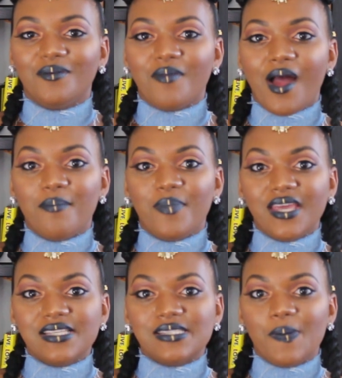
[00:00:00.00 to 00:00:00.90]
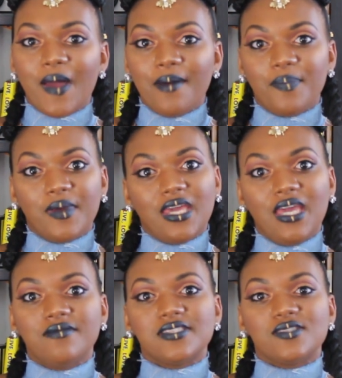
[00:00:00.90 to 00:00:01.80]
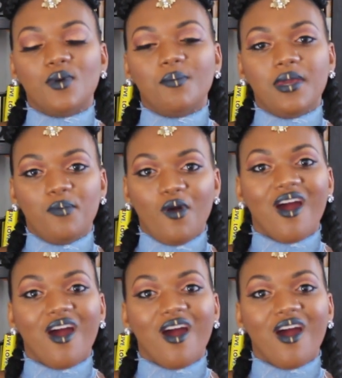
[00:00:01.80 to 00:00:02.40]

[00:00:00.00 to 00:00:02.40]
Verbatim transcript: My biggest pet peeves is when people